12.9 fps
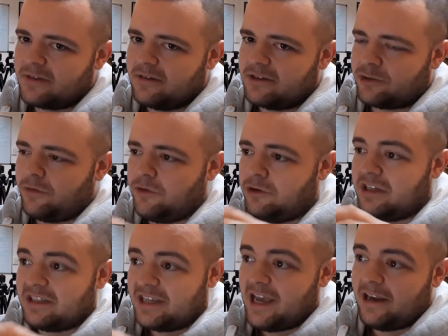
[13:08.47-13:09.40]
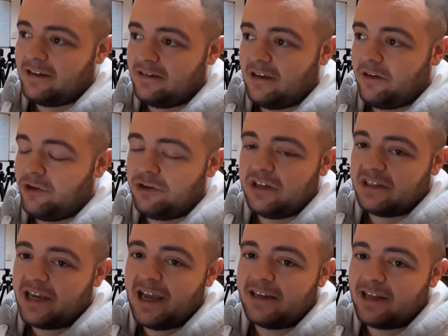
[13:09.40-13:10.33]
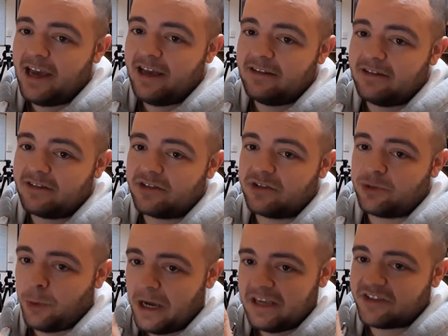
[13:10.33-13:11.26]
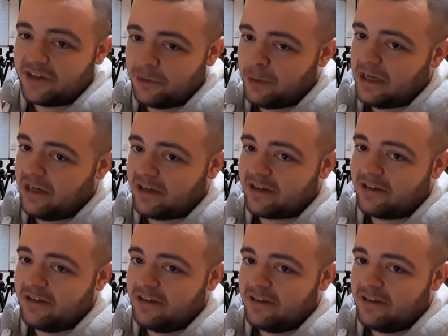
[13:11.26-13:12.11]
So if you did 10 tens twice in a week,